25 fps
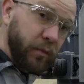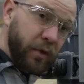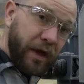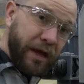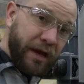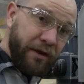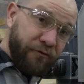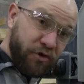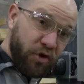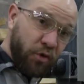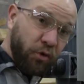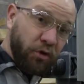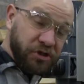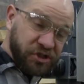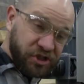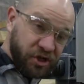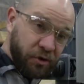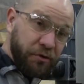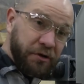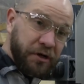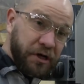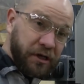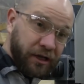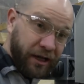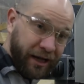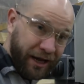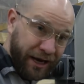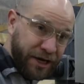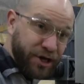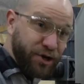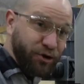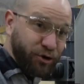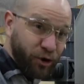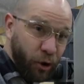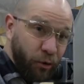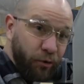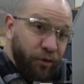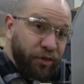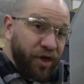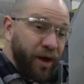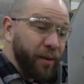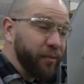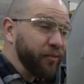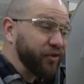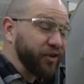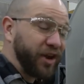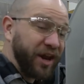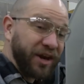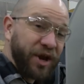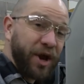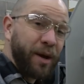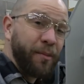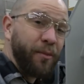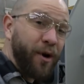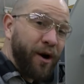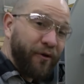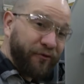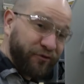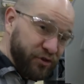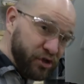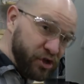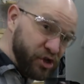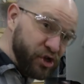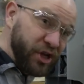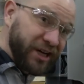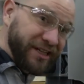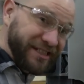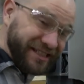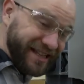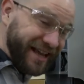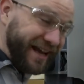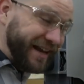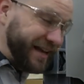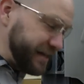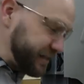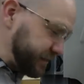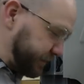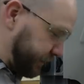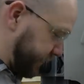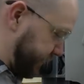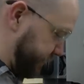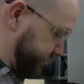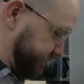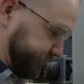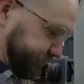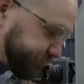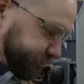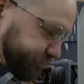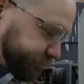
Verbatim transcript: And if you were so inclined, your own thumbs can come off just that easily.